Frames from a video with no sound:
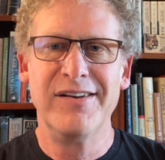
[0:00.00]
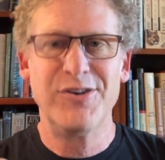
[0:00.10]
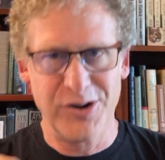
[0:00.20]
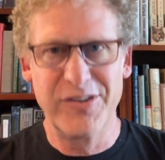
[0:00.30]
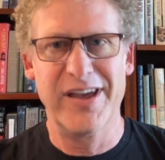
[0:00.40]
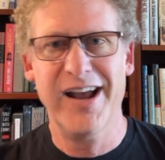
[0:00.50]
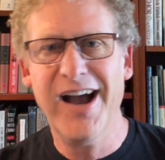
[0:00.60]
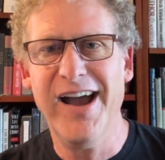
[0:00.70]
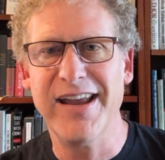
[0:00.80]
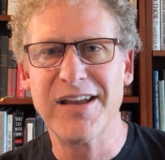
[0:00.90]
during that
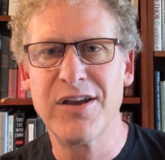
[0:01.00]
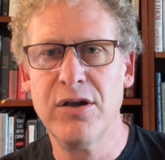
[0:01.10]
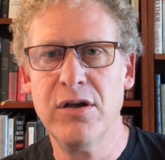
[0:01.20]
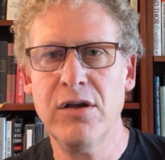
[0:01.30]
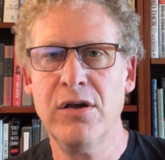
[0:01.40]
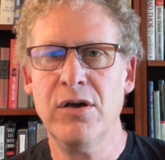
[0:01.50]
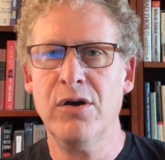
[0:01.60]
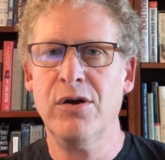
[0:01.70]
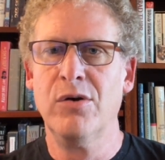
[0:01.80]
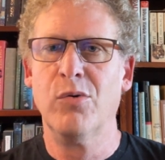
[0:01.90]
hike
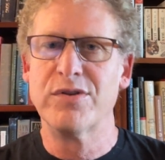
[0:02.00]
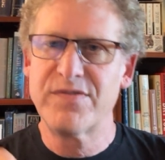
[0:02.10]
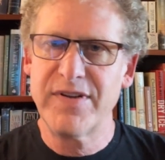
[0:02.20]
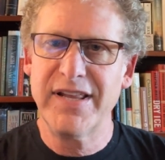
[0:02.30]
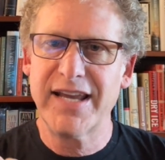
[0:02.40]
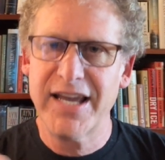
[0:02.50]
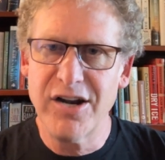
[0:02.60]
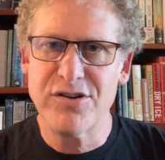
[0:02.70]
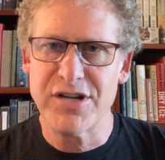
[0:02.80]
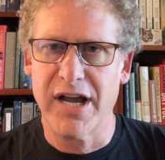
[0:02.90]
was feeling
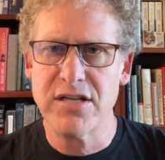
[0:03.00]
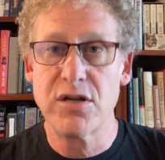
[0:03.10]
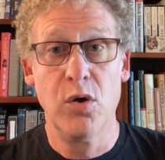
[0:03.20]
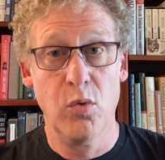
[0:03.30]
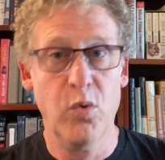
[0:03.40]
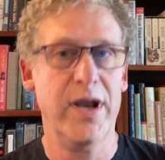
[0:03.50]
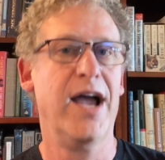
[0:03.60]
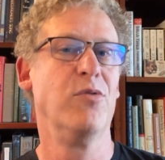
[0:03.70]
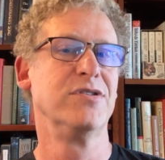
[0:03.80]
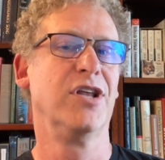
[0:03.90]
energized when
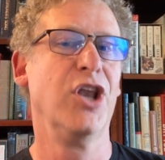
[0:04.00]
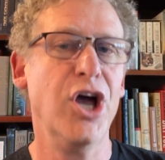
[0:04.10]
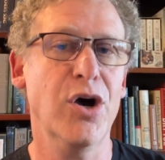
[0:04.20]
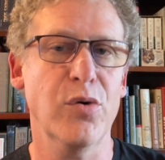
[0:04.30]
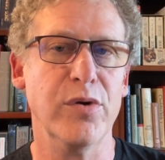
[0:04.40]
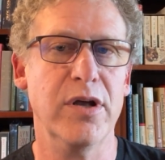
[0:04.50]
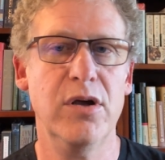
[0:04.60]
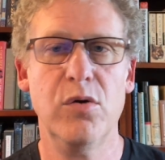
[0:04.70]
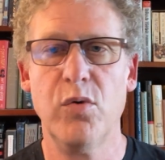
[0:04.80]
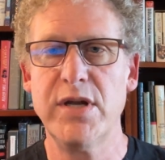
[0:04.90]
I was alone,
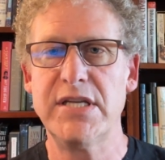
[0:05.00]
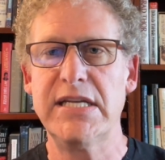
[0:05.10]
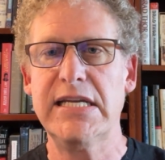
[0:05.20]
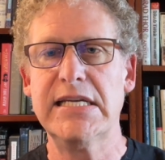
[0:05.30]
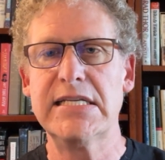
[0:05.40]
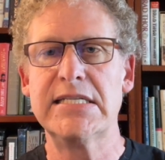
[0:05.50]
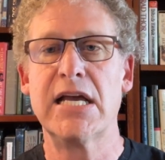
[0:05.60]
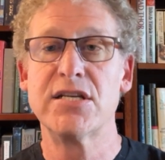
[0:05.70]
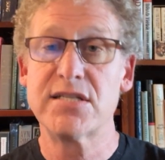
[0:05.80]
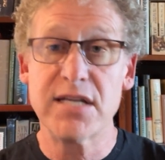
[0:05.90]
which is
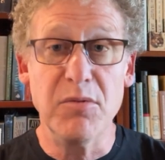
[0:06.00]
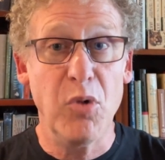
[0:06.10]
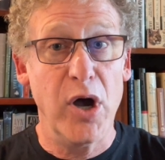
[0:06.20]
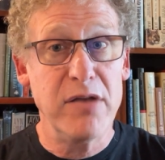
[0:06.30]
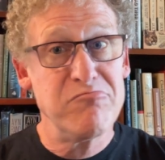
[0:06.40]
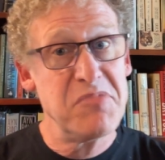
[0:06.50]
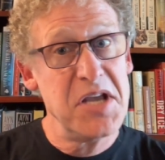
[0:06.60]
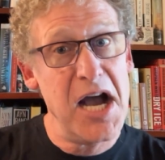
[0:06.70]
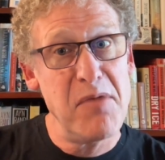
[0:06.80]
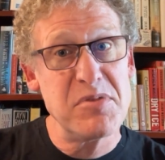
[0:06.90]
somewhat
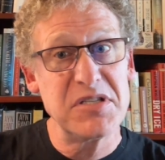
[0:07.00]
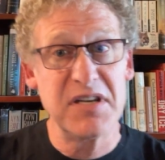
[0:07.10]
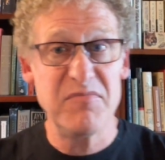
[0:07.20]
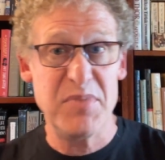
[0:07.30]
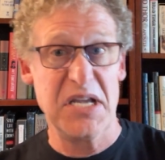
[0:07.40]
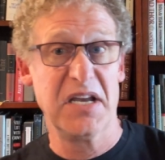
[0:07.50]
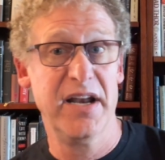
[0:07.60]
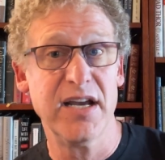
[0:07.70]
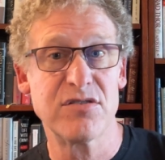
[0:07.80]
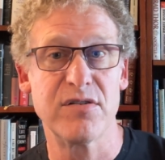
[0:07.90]
the opposite of being an
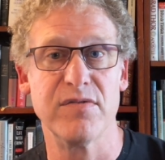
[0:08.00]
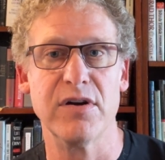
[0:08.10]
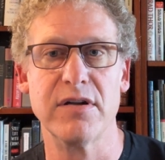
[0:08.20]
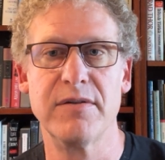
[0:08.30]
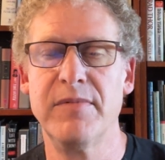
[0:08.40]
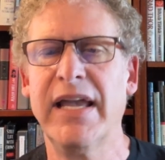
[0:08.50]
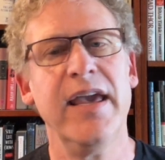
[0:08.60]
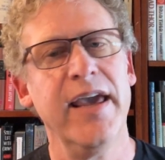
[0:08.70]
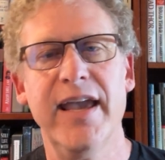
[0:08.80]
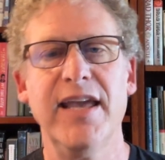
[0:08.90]
extrovert.
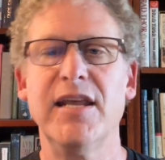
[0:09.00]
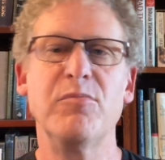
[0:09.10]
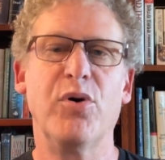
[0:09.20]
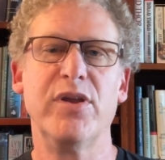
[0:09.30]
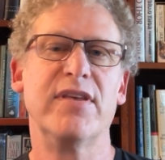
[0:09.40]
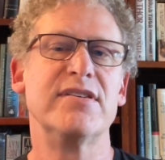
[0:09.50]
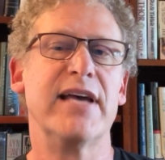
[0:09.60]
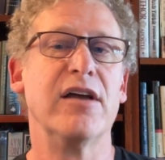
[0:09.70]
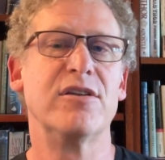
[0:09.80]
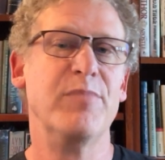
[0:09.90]
He didn't point this
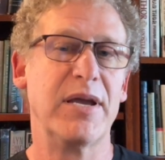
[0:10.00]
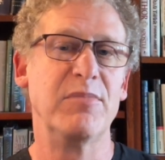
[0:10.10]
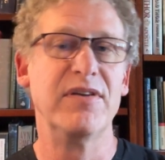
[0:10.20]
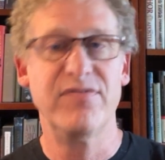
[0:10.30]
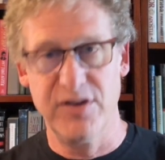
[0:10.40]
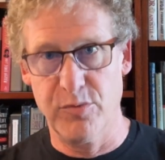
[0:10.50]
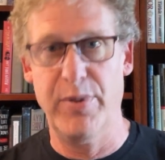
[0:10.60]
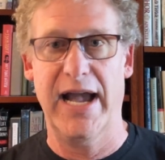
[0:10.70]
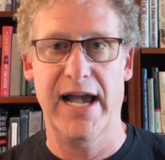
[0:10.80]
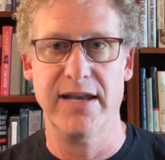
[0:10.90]
out to make me feel
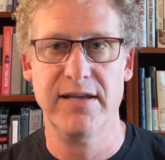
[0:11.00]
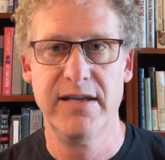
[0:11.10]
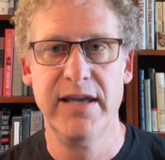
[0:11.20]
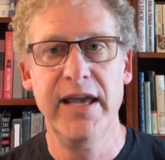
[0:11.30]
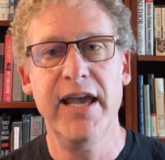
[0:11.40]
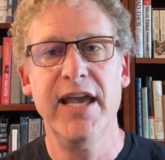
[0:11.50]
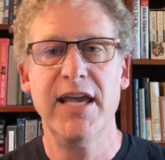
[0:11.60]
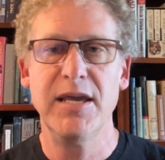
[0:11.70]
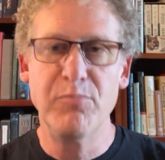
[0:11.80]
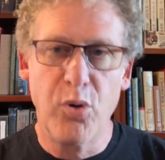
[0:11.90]
bad.
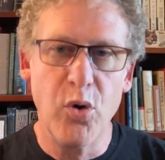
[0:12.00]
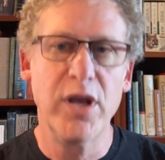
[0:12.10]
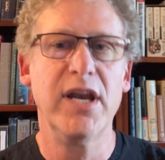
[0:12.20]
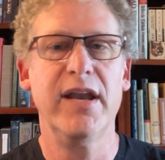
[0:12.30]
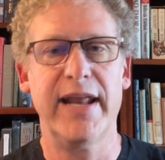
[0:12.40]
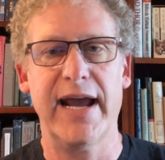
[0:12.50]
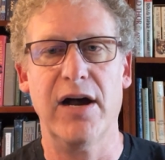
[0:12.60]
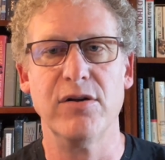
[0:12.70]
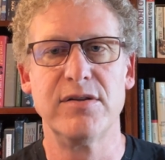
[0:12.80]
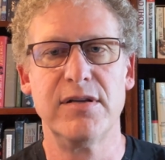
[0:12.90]
He pointed it
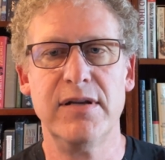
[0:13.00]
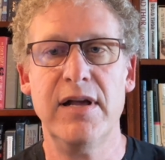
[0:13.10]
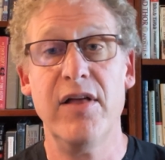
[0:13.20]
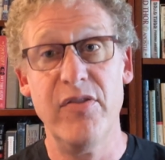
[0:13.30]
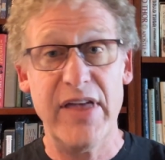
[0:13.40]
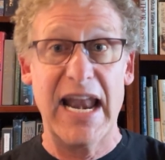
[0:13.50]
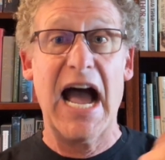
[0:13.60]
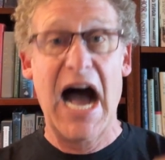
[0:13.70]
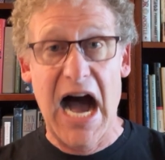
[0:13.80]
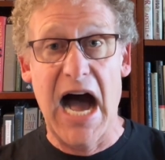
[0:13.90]
out that
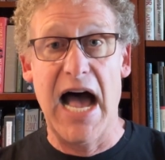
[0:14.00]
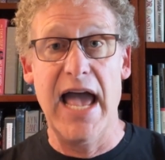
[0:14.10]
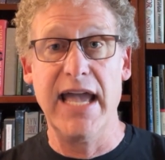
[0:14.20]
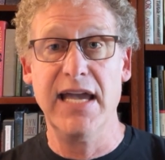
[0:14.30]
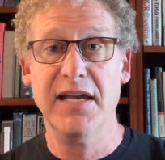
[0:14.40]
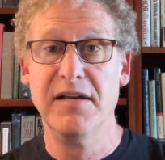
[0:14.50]
I